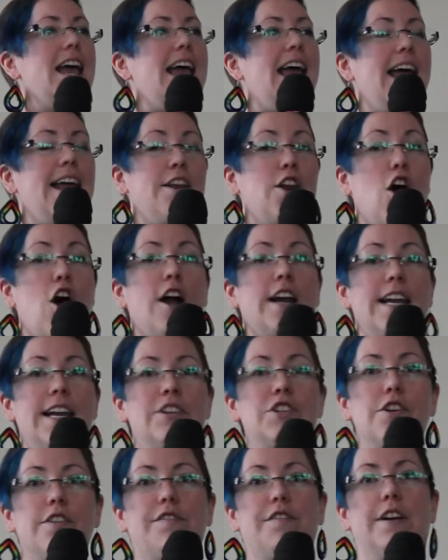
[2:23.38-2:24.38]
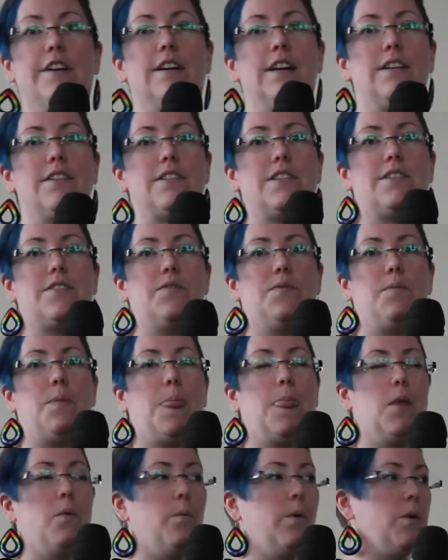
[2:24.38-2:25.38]
And non-interference.
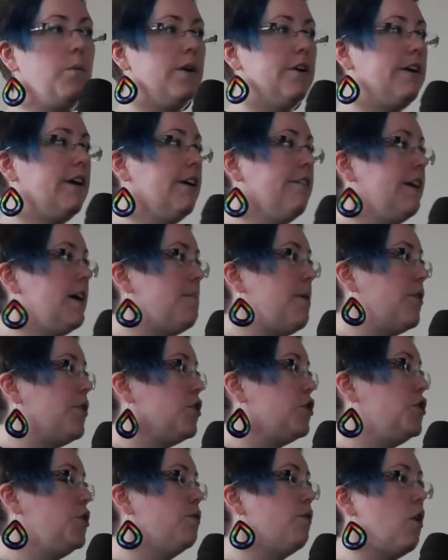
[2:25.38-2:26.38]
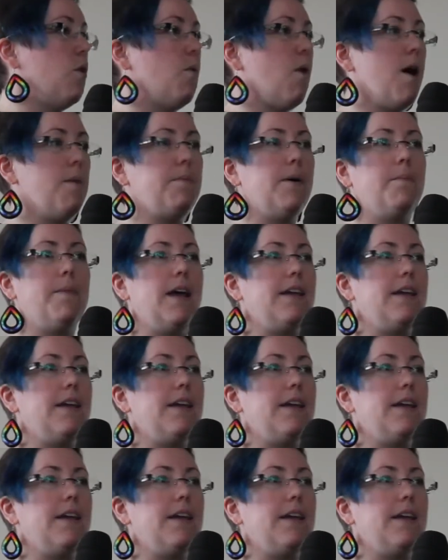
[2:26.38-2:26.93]
When we were hearing about the two-row wampum,